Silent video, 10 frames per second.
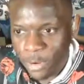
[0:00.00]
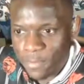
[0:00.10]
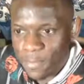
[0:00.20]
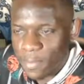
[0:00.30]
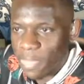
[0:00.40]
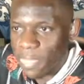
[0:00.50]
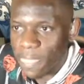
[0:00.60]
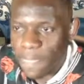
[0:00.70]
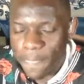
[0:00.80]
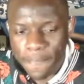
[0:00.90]
these other hunters get
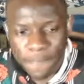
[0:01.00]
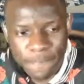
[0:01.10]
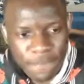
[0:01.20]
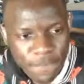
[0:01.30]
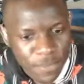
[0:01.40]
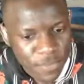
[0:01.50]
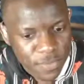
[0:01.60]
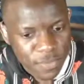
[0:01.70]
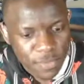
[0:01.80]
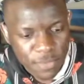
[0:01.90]
reawakened,
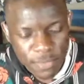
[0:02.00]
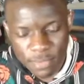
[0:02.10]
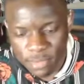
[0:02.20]
like and get even